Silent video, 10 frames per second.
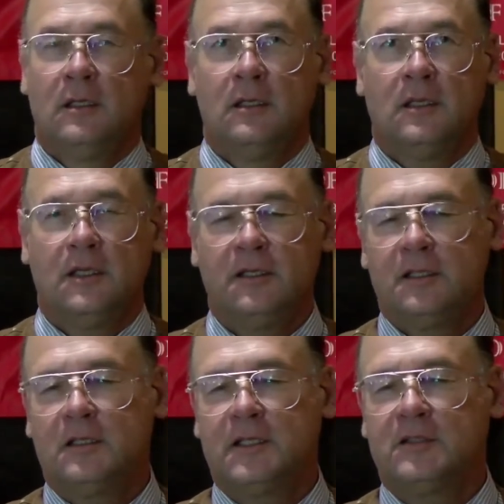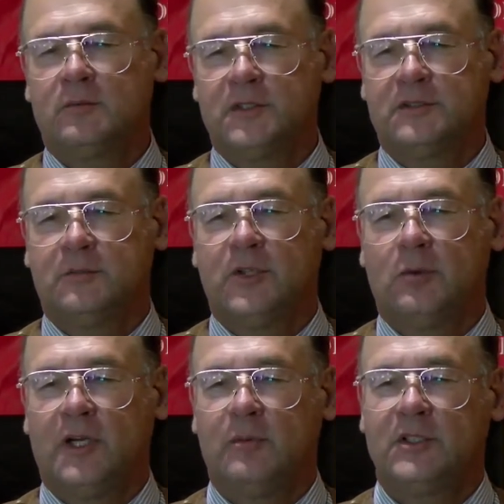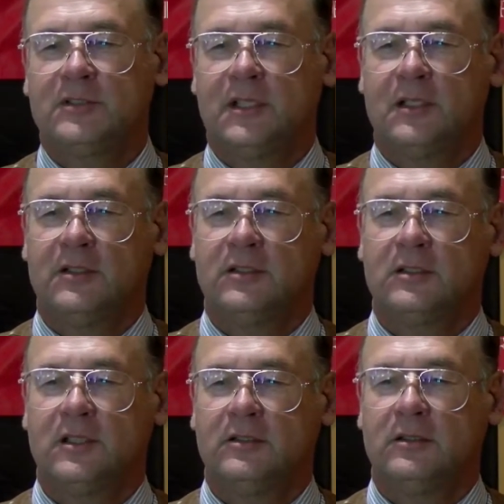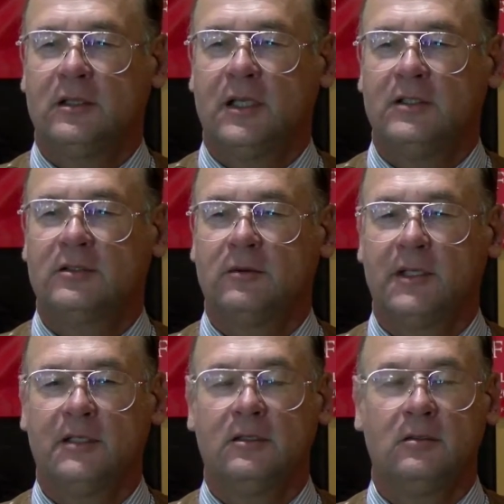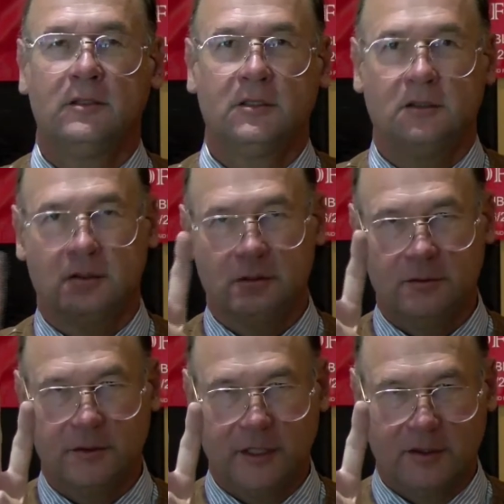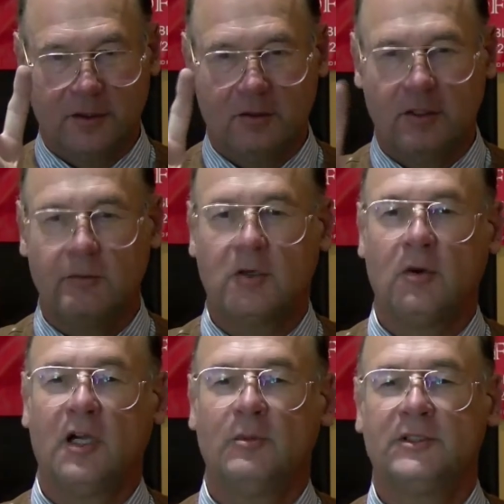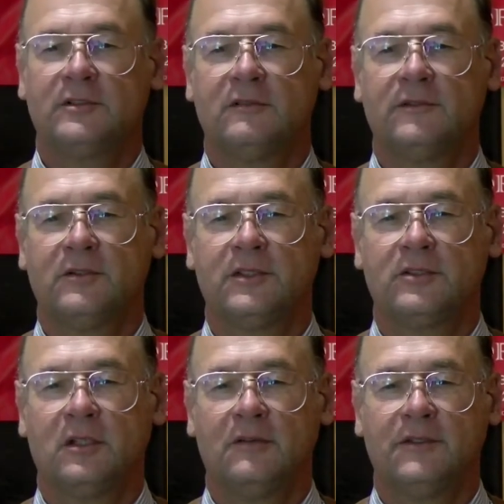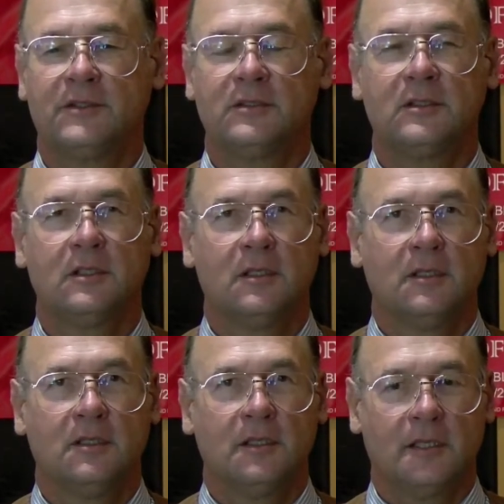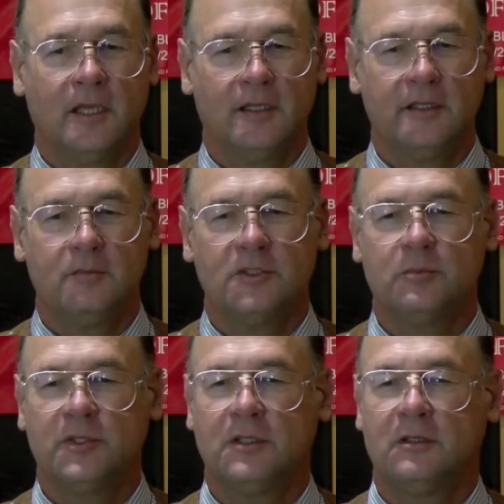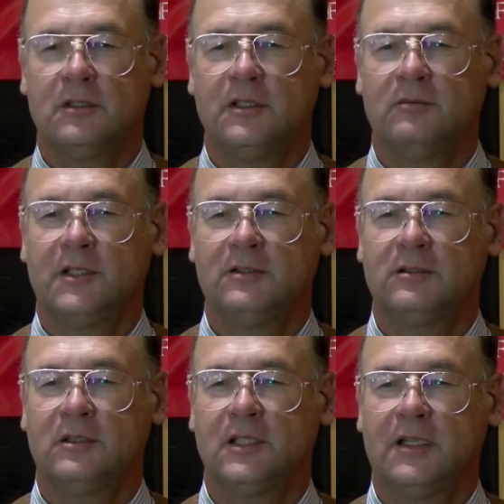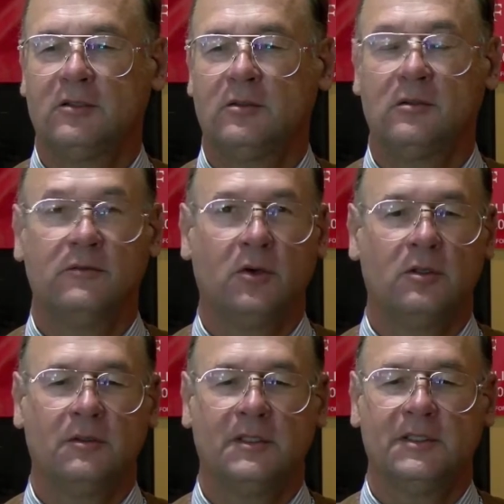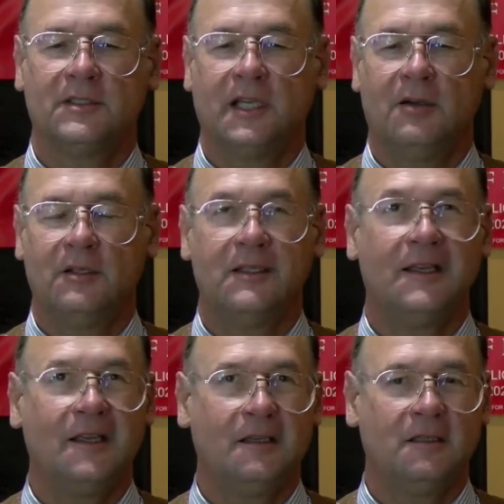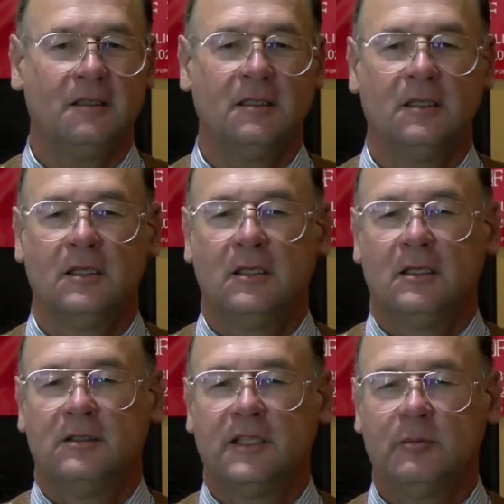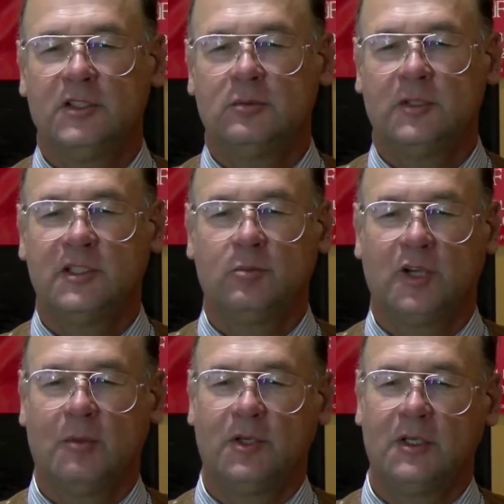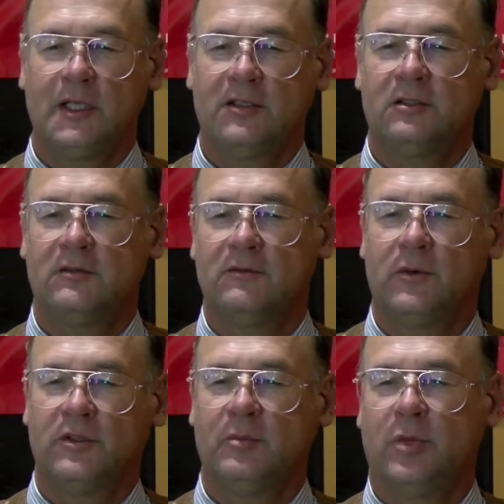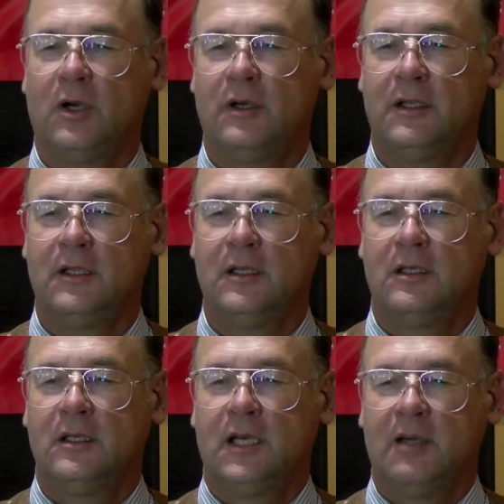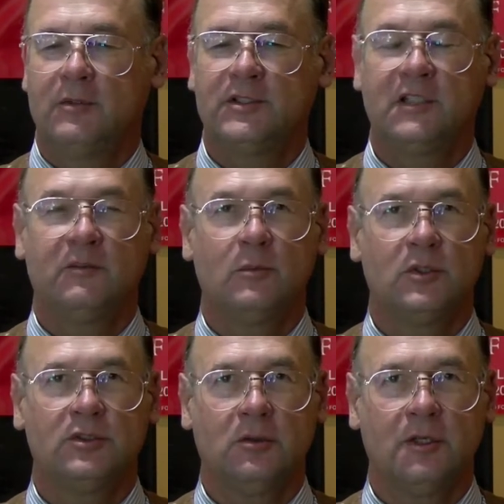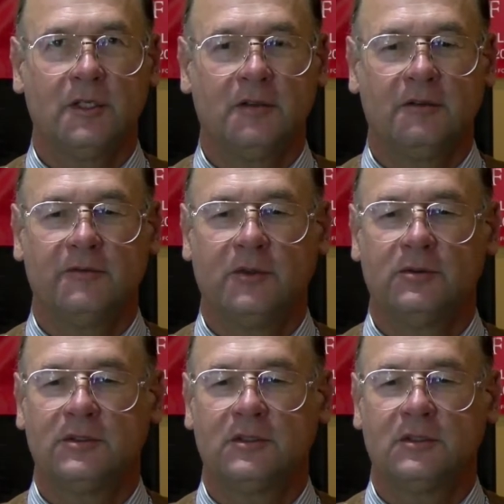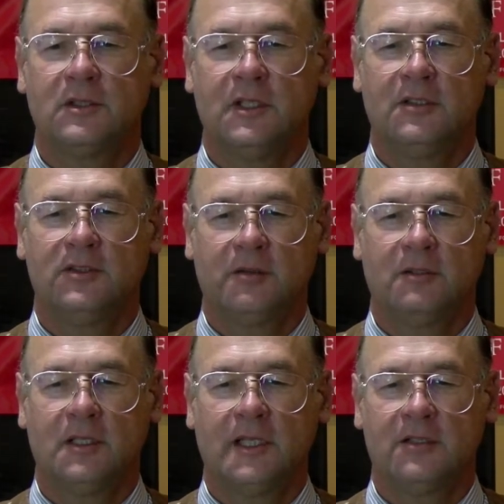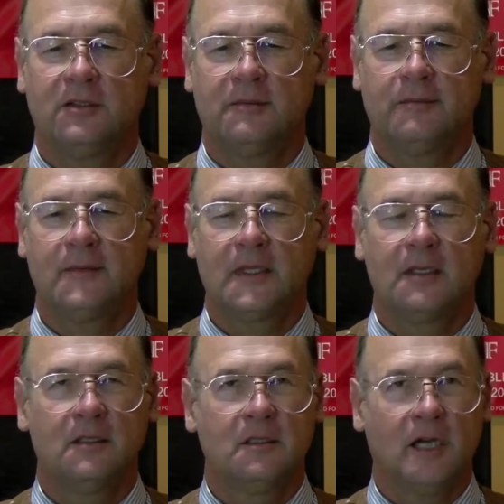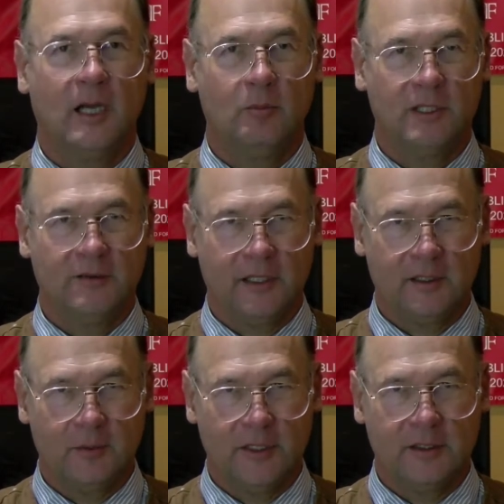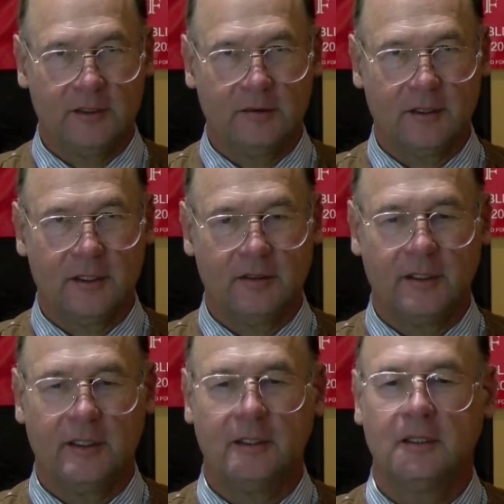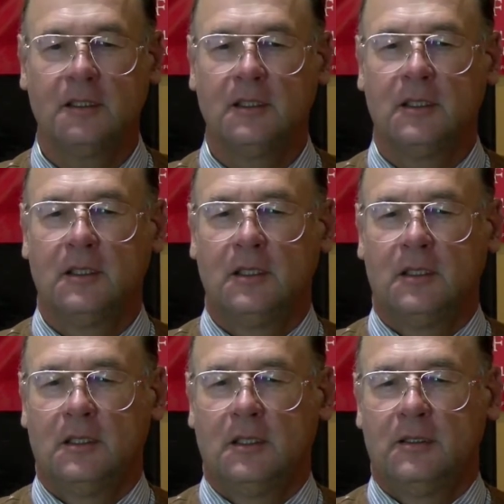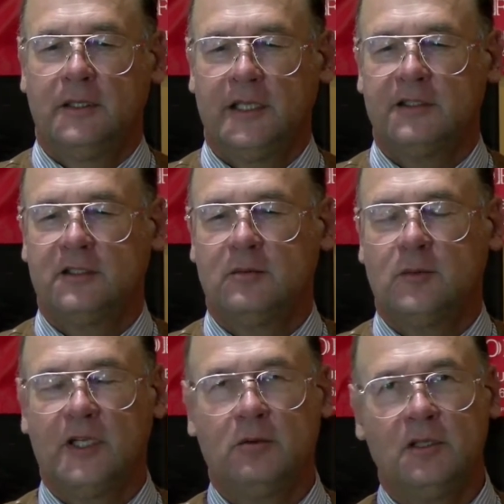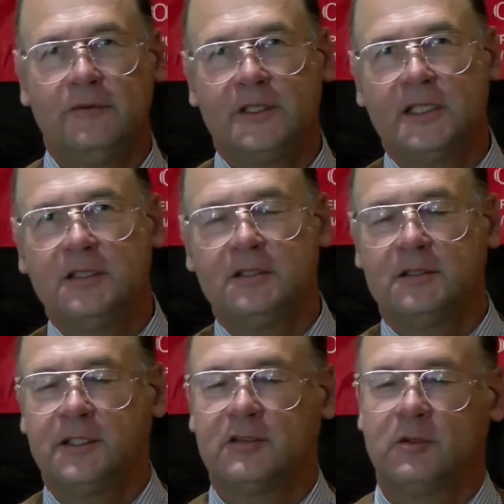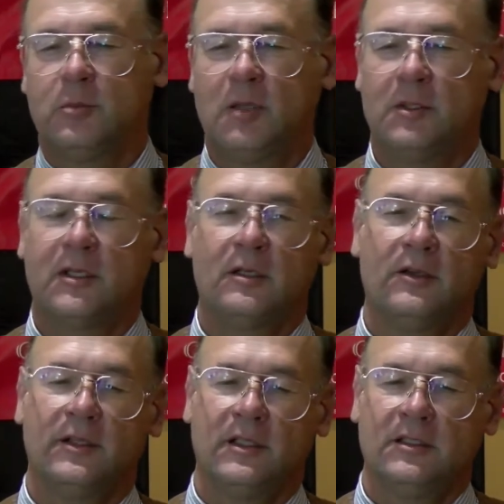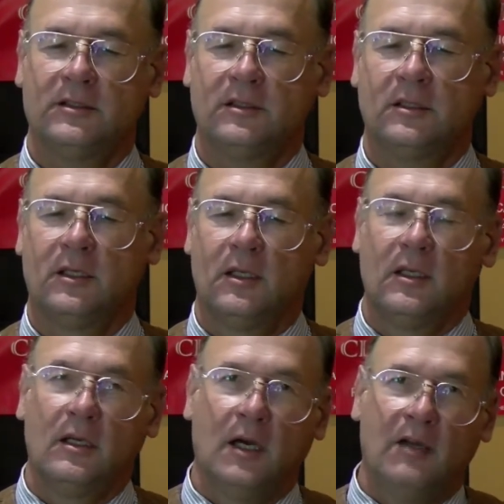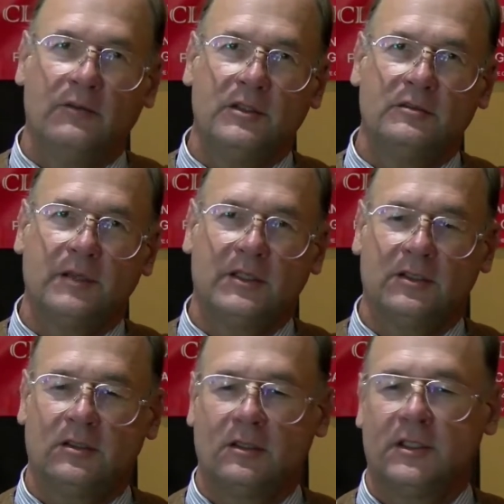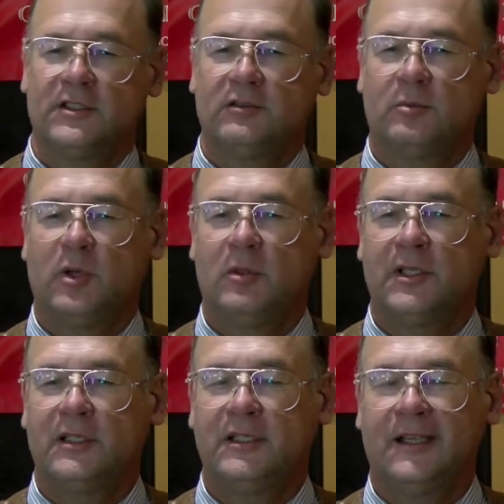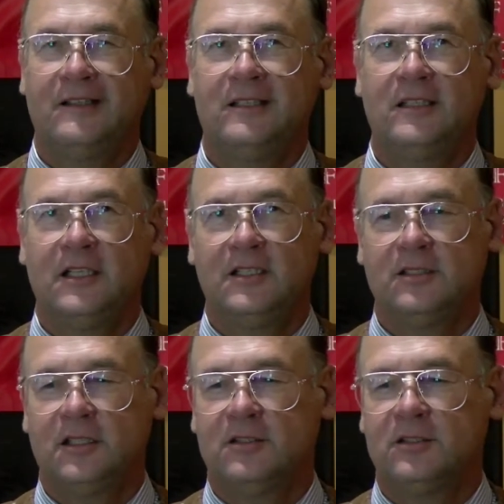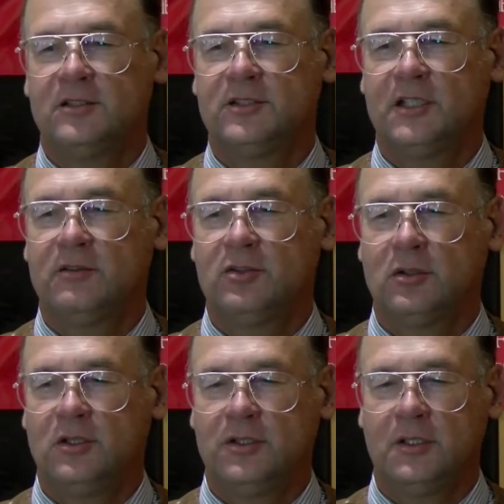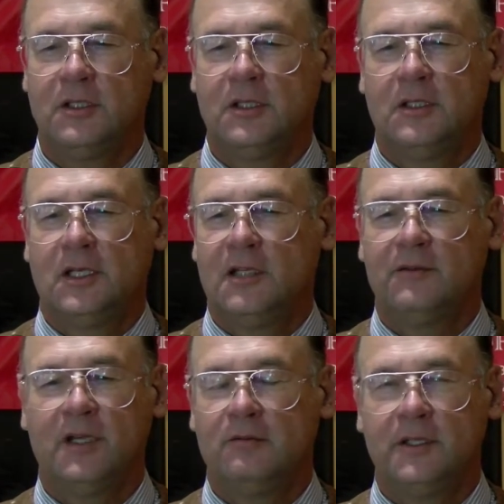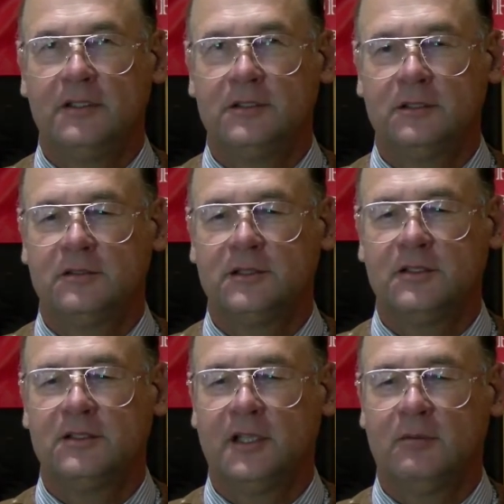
In their collective wisdom, the Wyoming State Legislature has created only 2 statutory requirements to fill this office. The candidate must be currently registered elector or voter in this county, and they must win the primary election for their party and receive a majority of the votes in the general election. I believe I can meet these criteria. Next, my qualifications as a Republican are these. I first registered as a Republican in 1986 in the state of Georgia, and have not registered since then